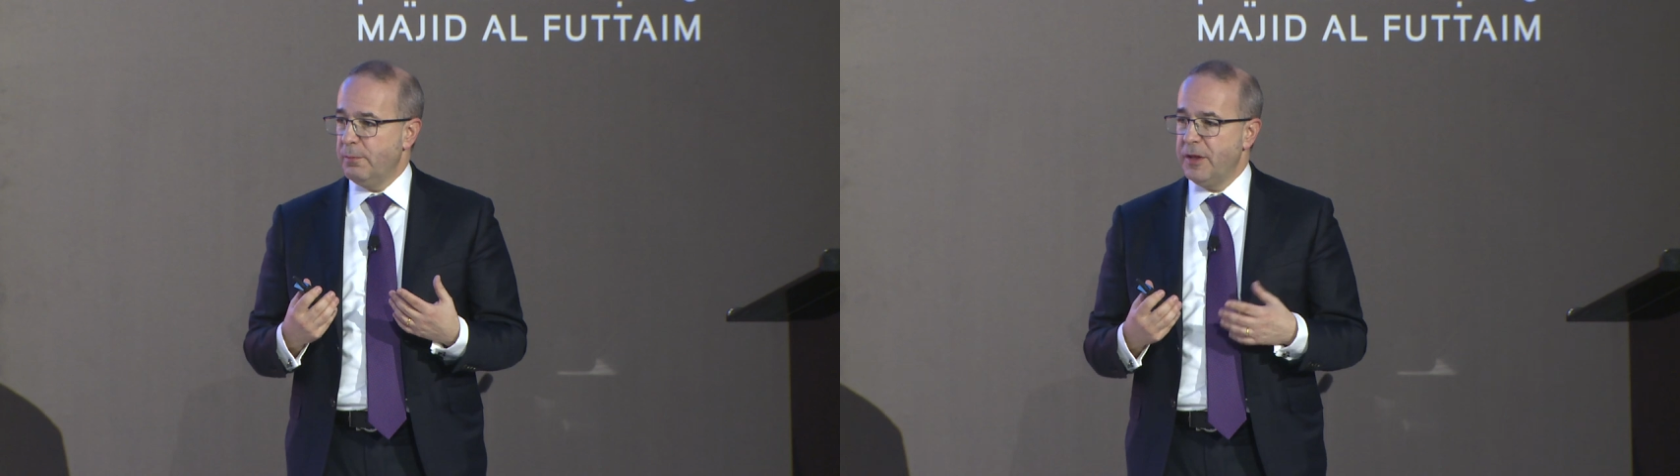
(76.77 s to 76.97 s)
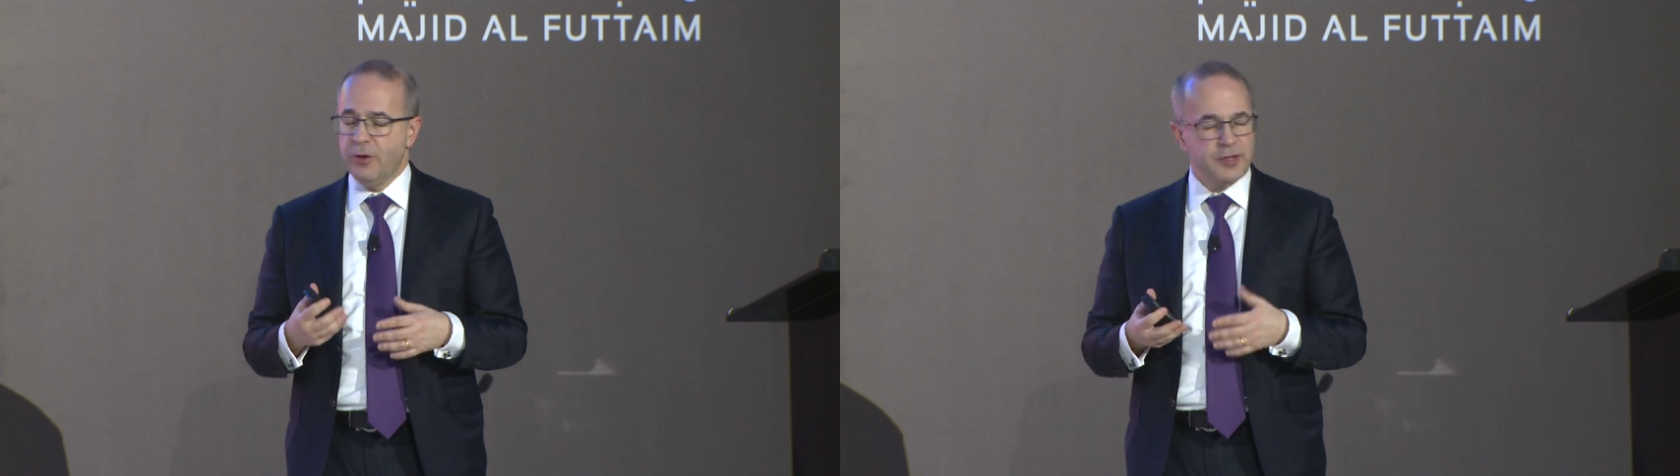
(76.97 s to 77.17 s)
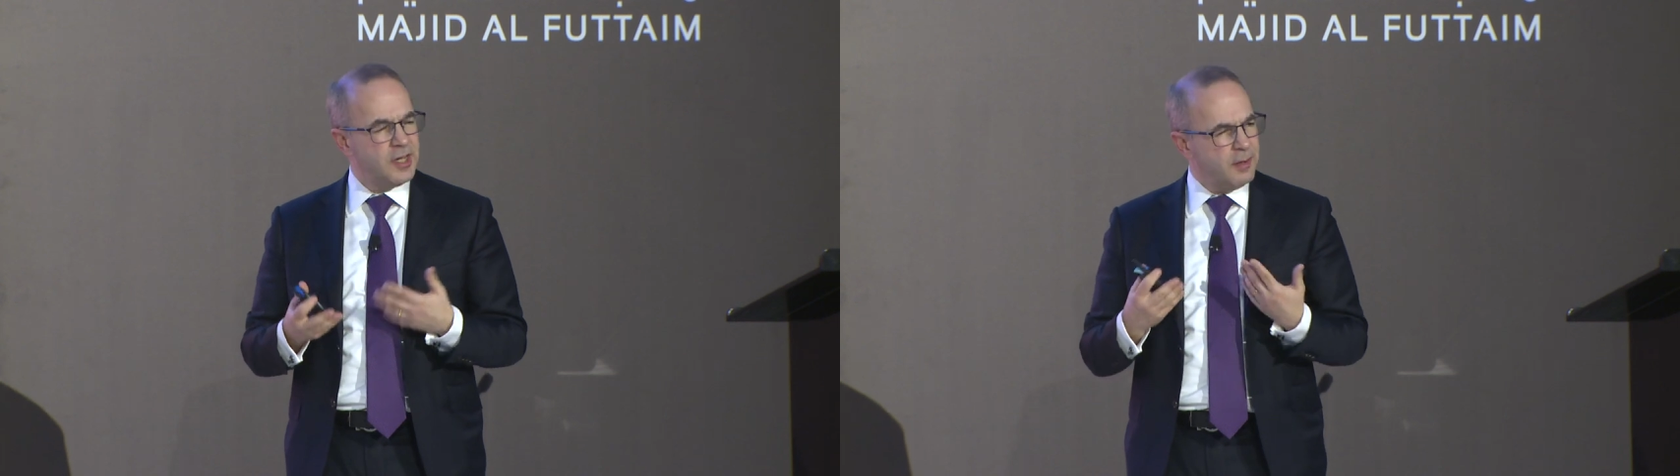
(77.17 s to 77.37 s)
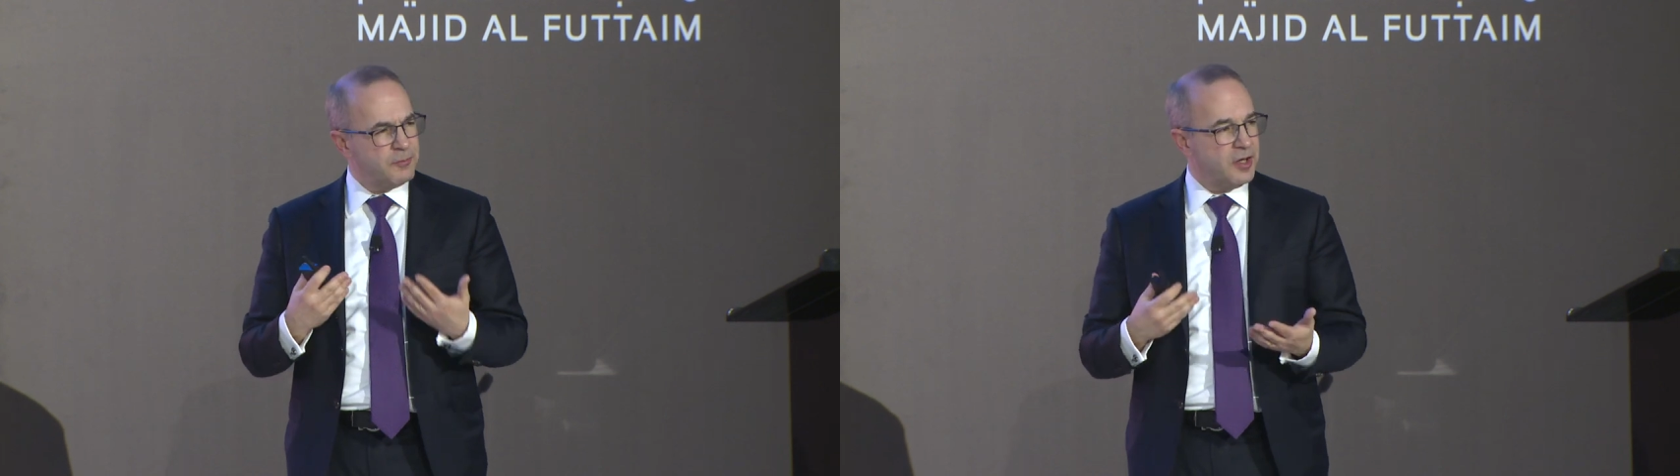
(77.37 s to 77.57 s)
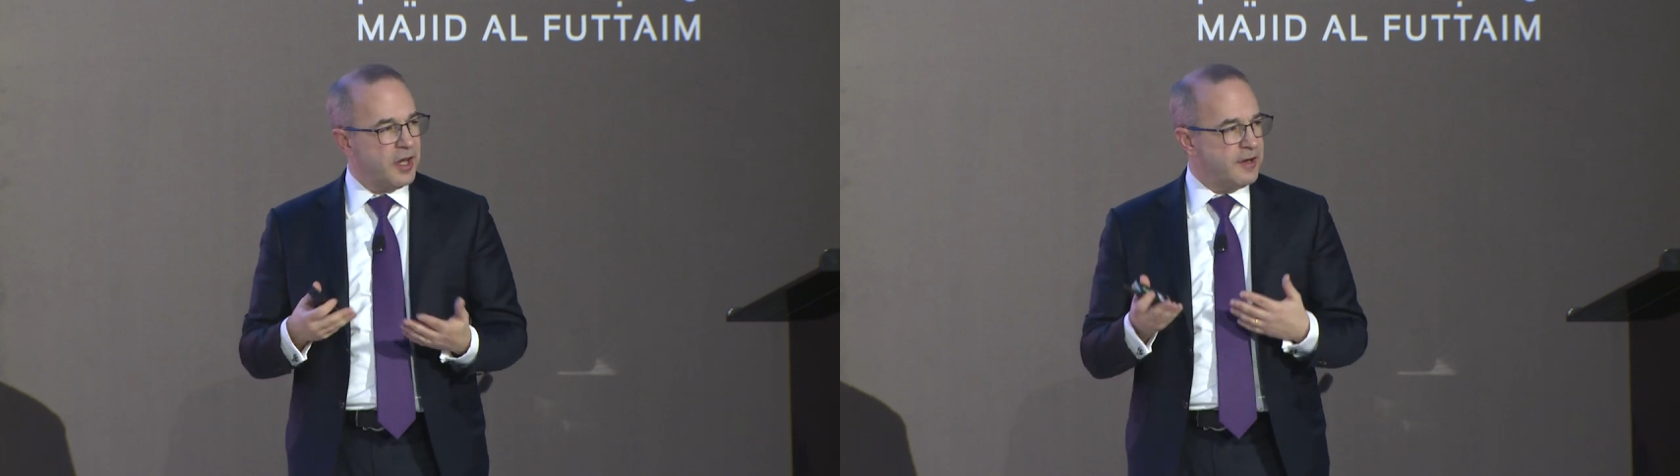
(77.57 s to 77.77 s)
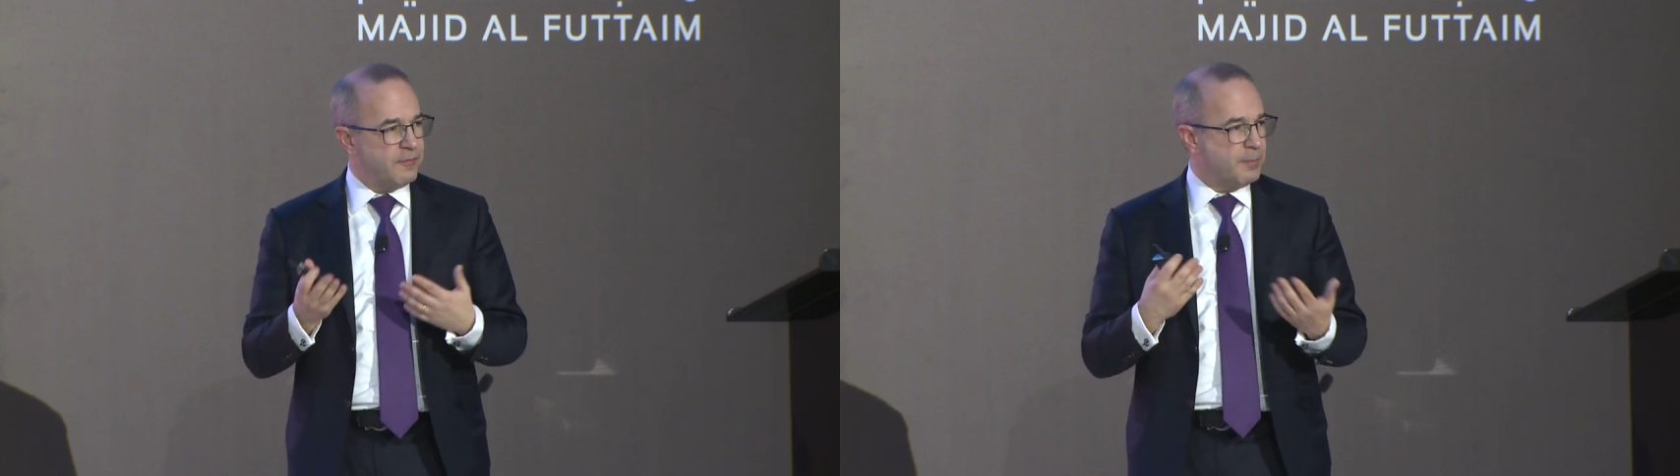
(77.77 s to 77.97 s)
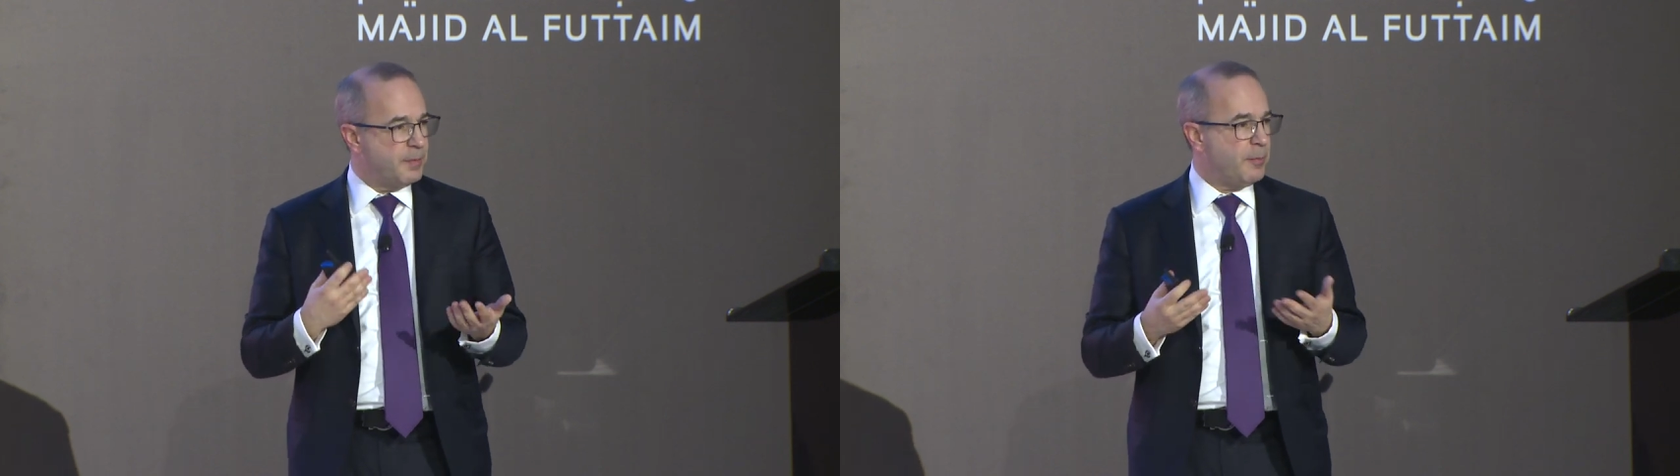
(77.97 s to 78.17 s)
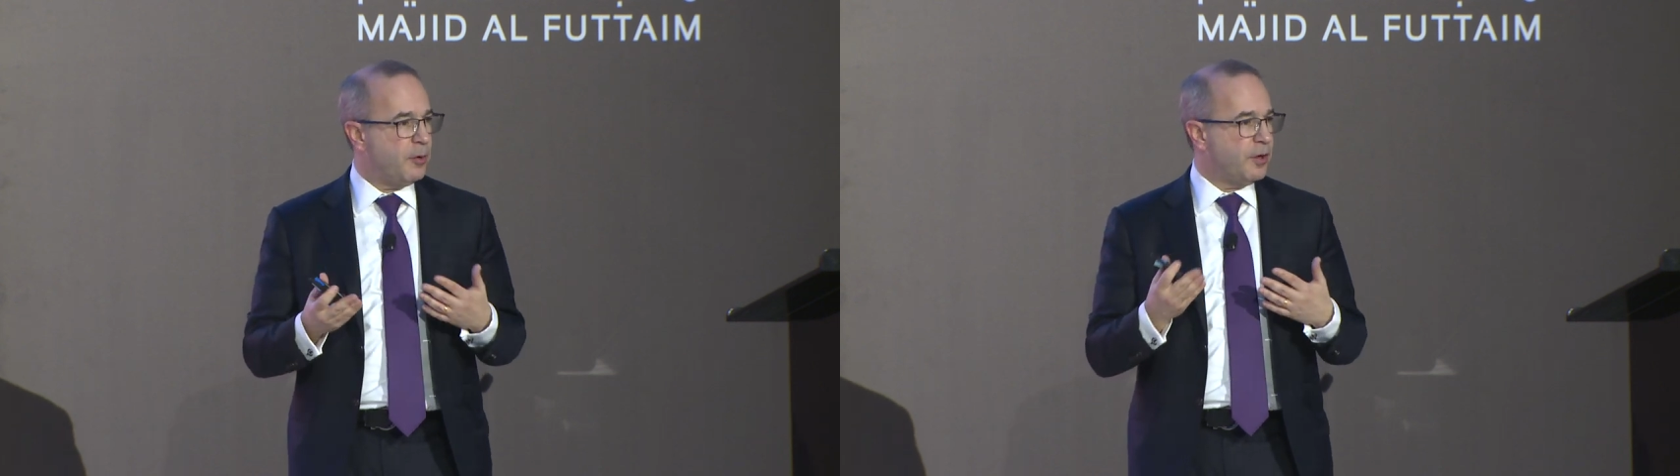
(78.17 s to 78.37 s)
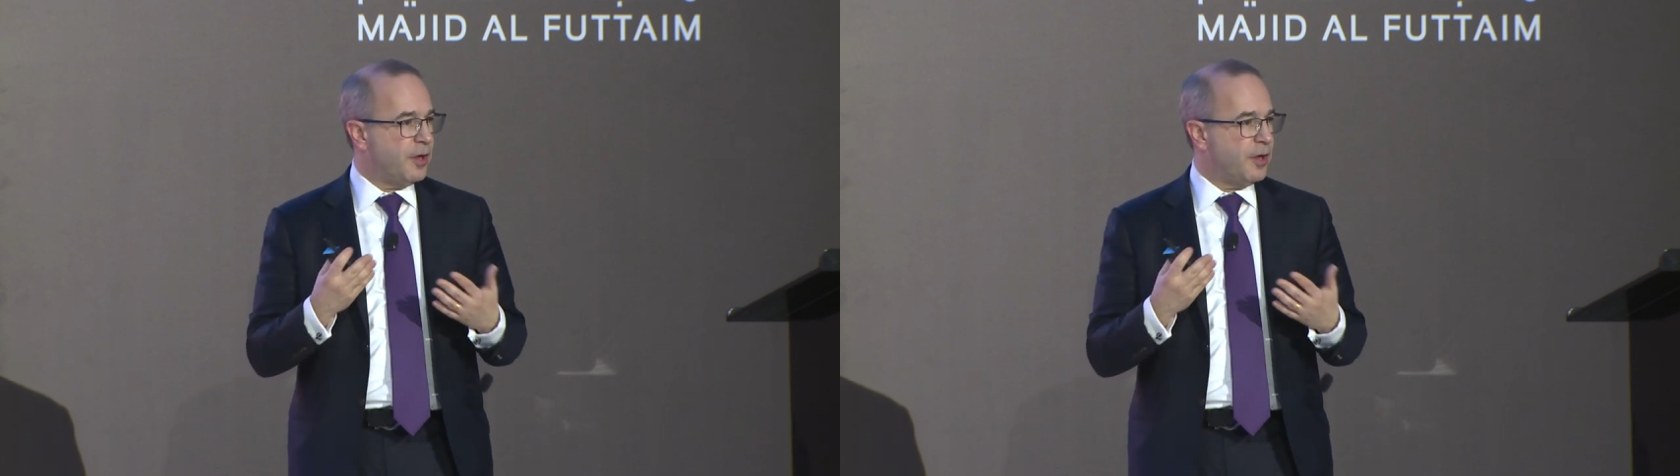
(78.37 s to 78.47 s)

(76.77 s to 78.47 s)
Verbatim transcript: But they only come to life when people